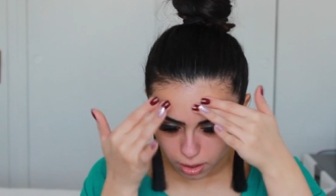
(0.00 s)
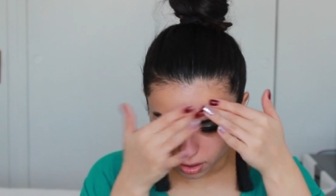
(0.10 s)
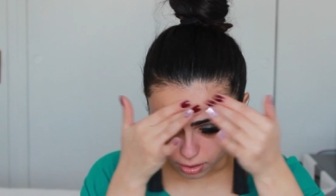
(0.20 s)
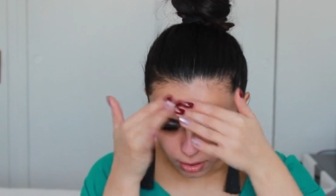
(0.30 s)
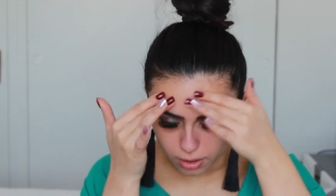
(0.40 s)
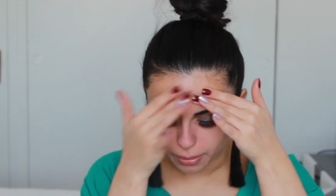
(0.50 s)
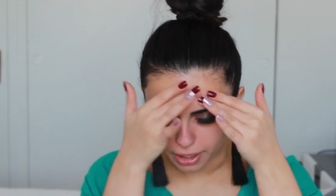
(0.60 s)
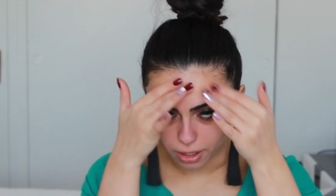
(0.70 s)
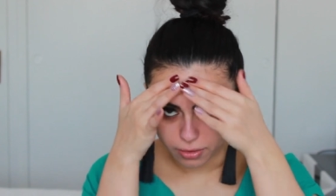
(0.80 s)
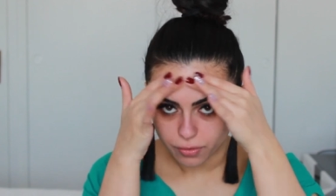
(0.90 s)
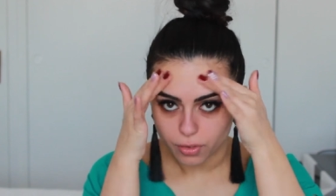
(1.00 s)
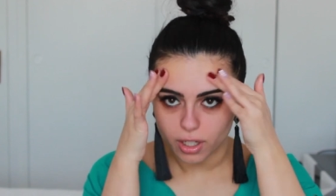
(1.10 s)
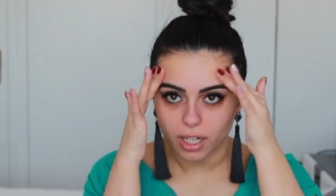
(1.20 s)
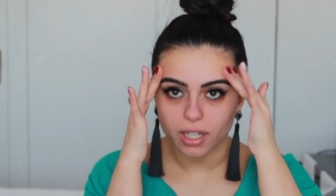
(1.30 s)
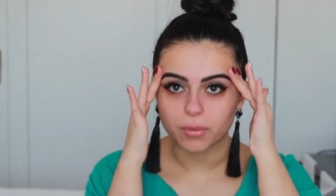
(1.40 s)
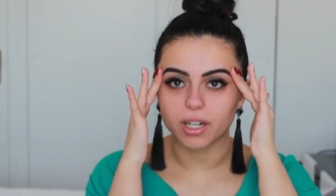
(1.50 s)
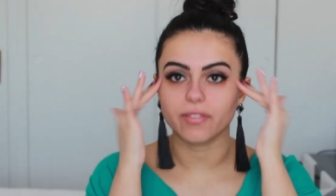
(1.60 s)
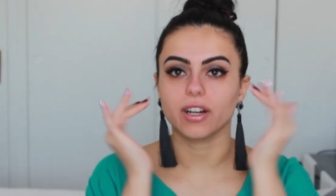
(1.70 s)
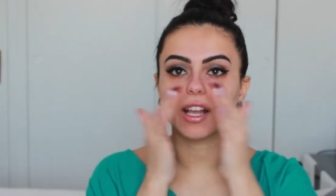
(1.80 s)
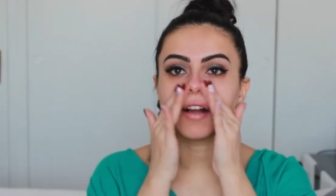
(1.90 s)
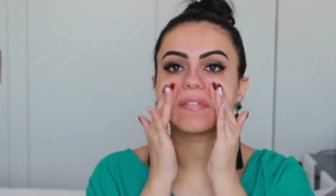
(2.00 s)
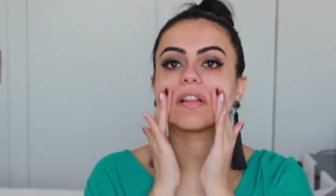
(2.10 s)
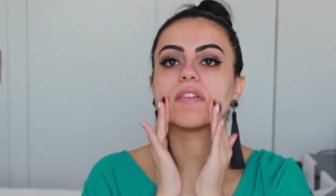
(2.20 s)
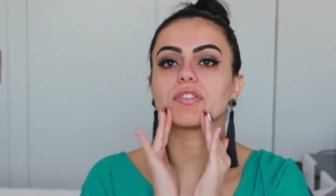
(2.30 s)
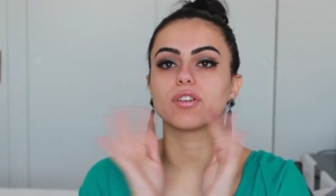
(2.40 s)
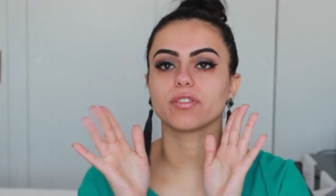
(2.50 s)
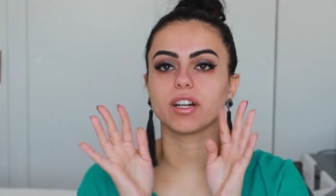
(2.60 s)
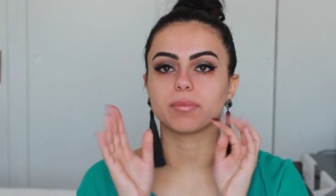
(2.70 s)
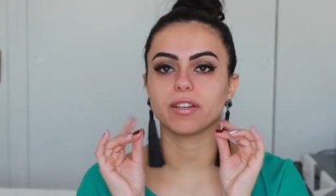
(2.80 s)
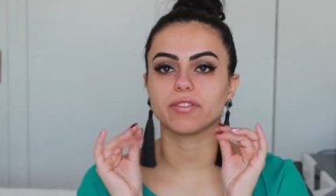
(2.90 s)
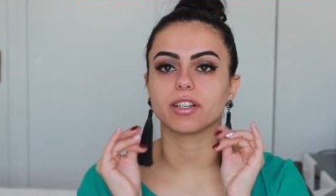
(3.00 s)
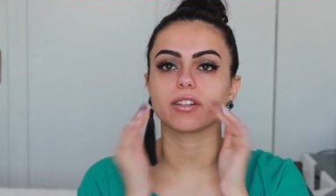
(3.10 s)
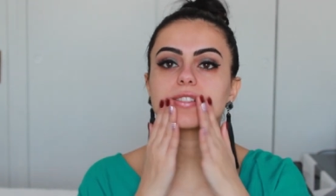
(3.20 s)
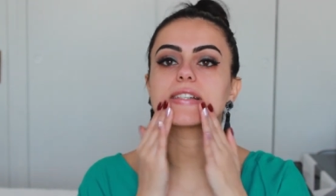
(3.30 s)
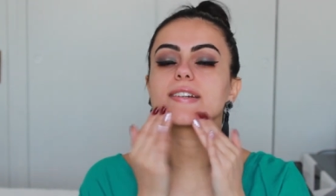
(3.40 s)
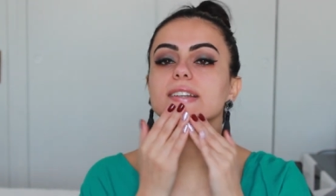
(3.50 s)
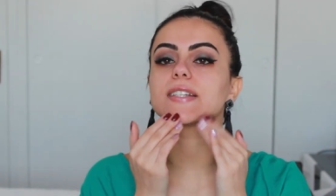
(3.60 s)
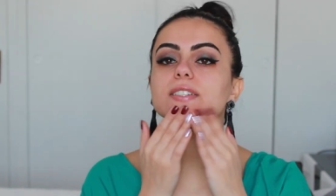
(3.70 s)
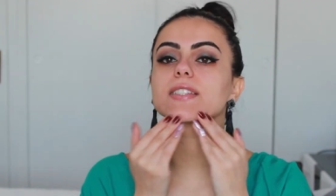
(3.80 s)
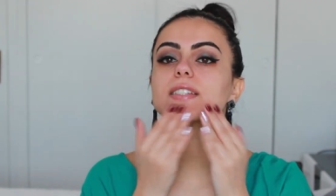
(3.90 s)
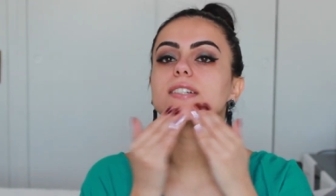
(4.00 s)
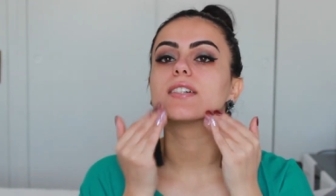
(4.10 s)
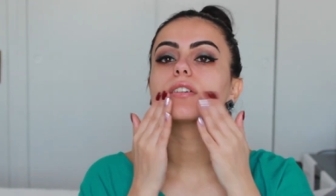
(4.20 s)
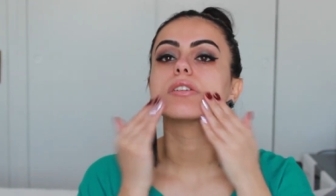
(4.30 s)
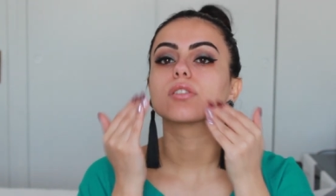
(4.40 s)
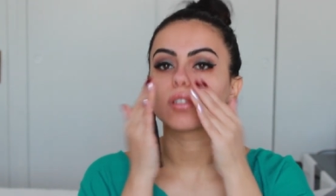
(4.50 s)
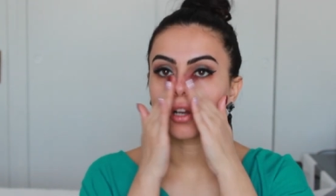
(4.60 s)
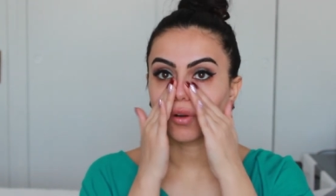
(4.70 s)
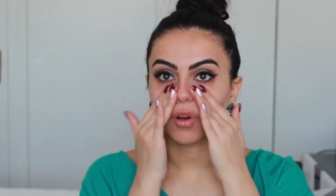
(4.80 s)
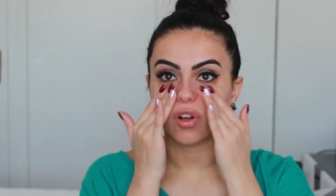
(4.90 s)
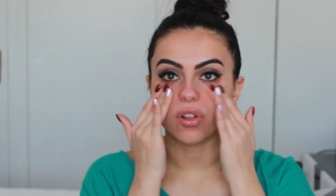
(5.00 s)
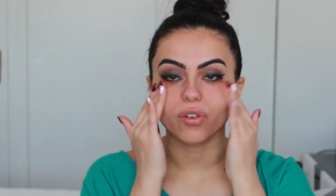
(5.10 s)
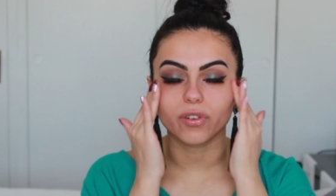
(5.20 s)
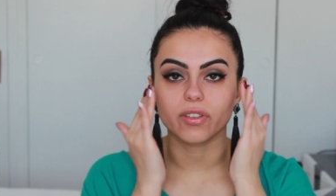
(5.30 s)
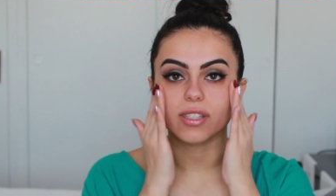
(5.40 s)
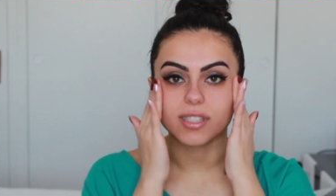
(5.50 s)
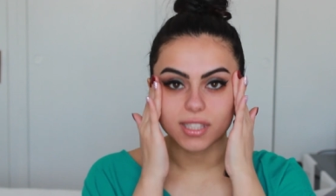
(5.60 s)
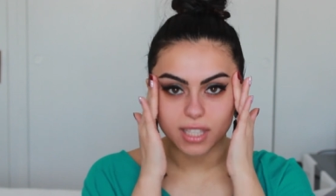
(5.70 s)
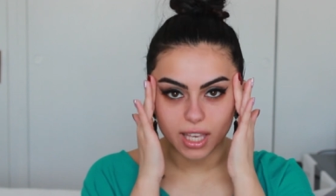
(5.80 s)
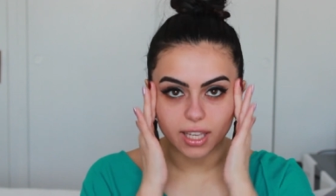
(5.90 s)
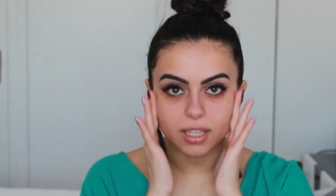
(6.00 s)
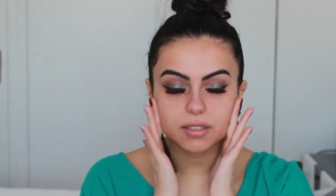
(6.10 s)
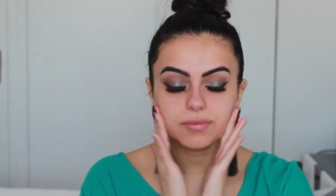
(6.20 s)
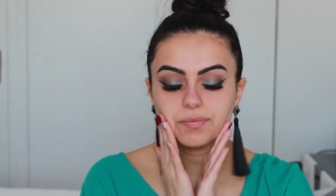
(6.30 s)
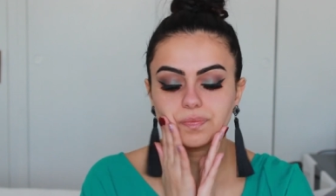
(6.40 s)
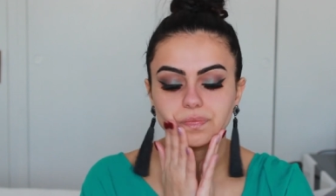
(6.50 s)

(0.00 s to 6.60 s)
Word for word: a little bit on the forehead. Whatever I have left over on my fingers, I kind of just go all over the skin.